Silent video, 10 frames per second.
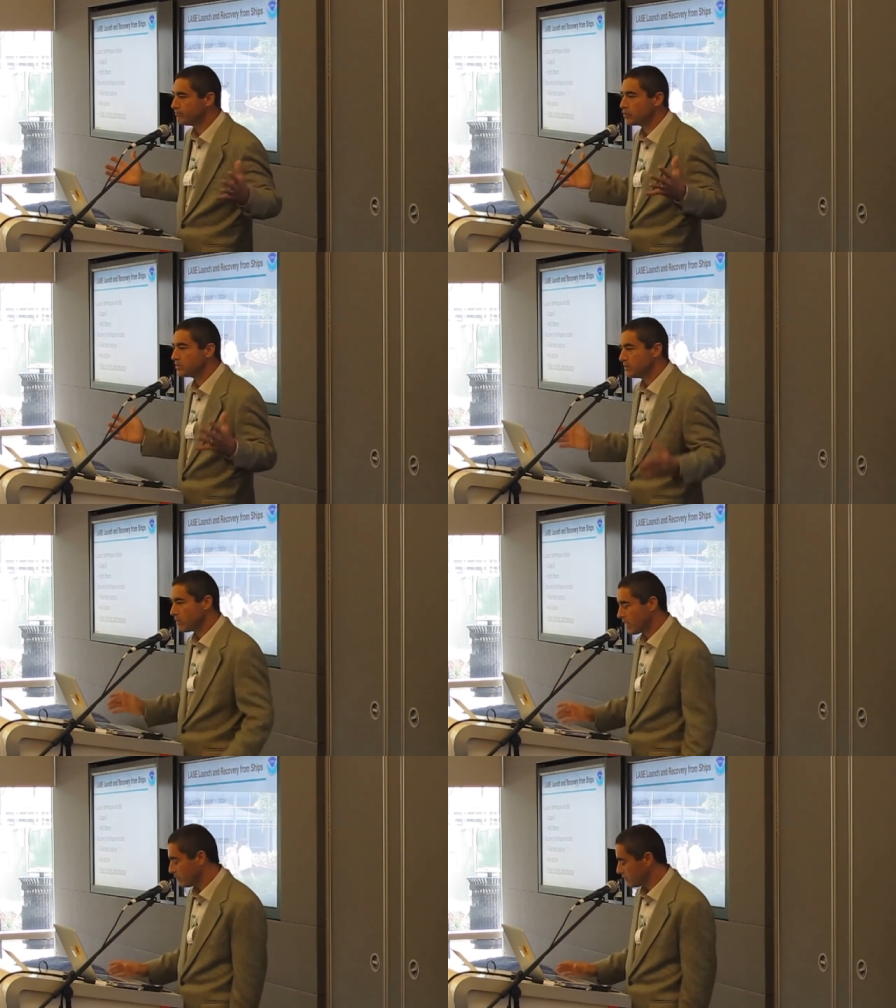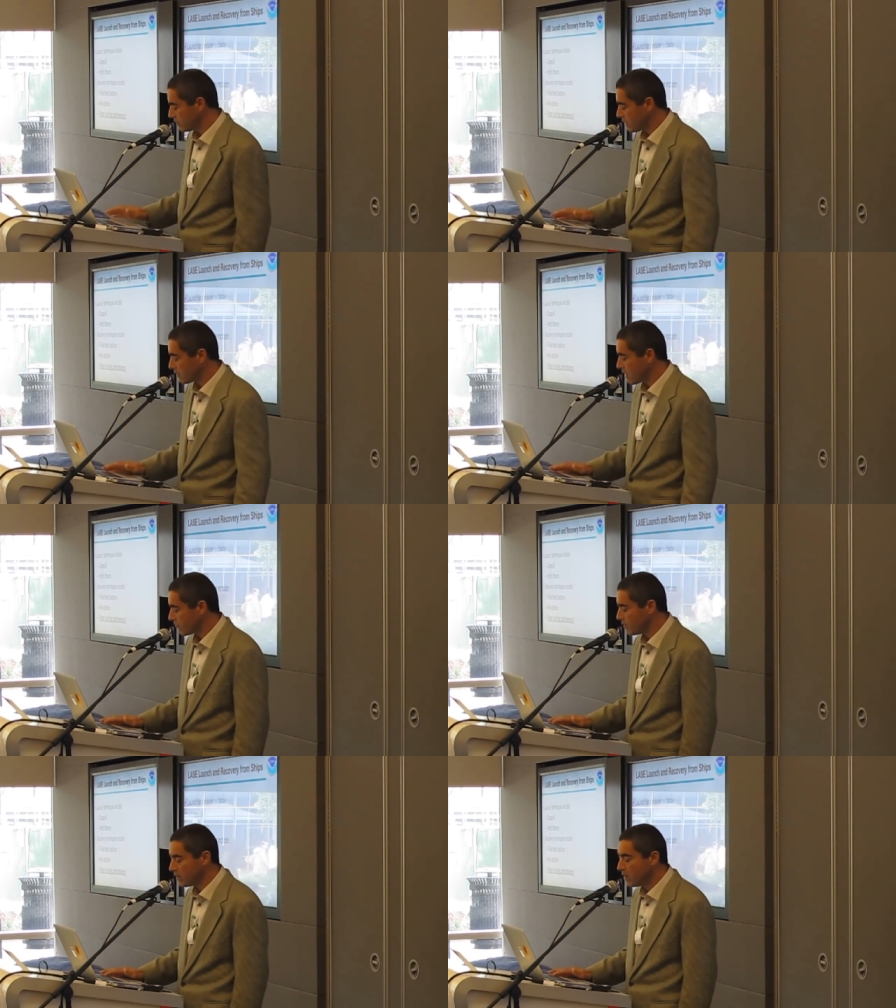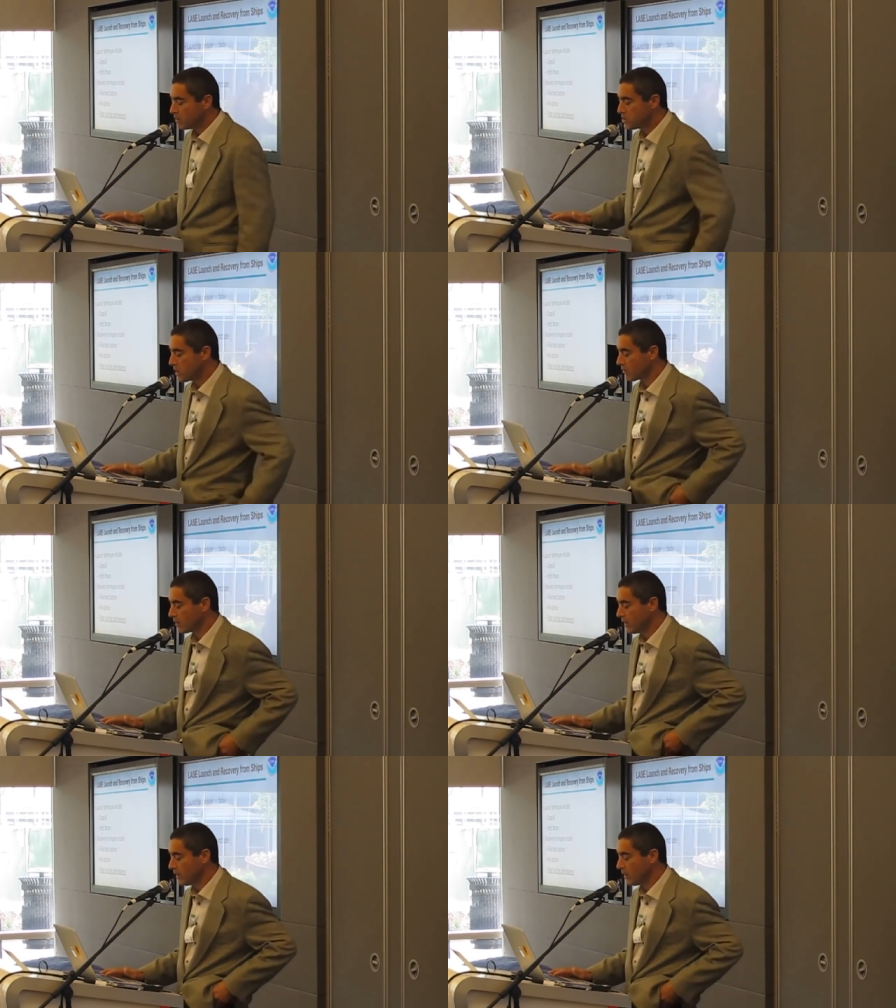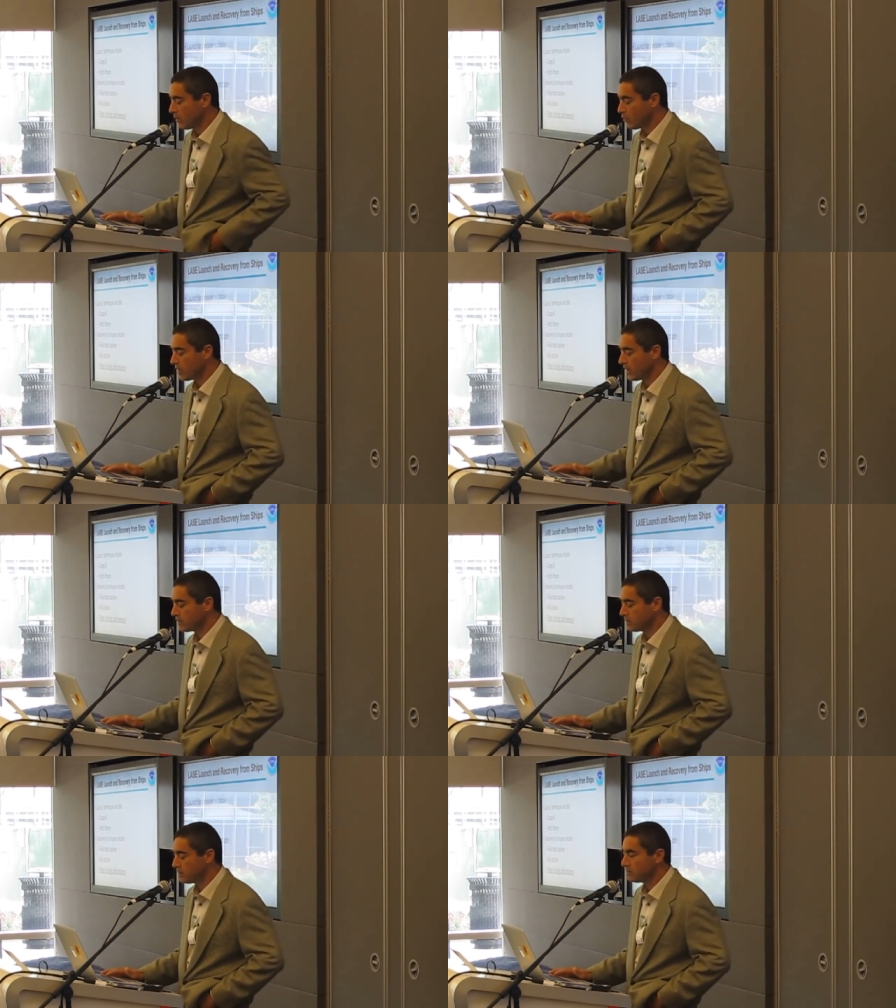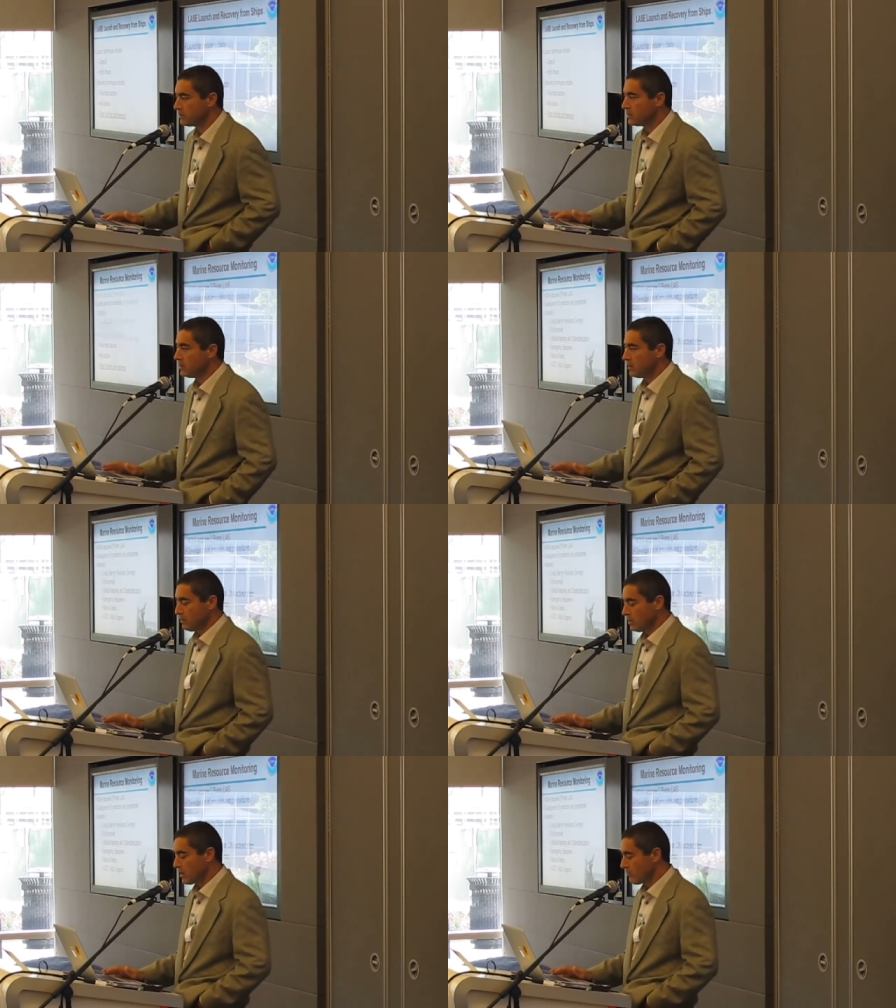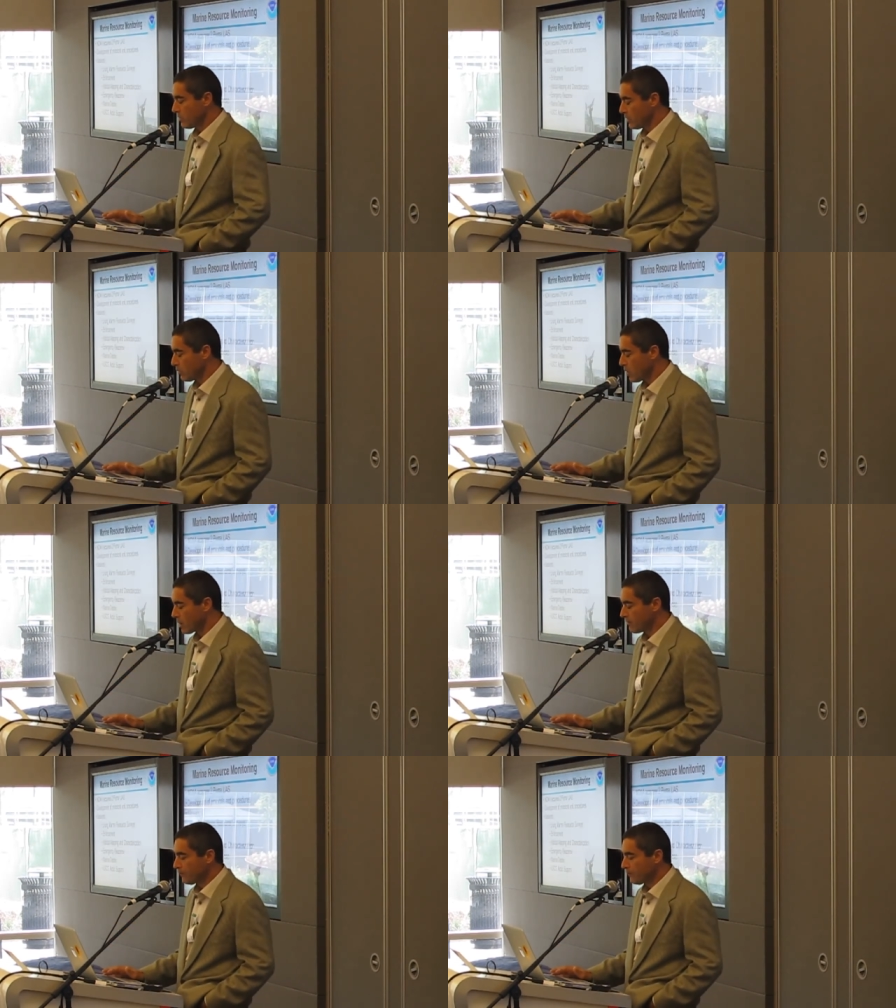13-pound aircraft. But generally, we like to recover them in the water.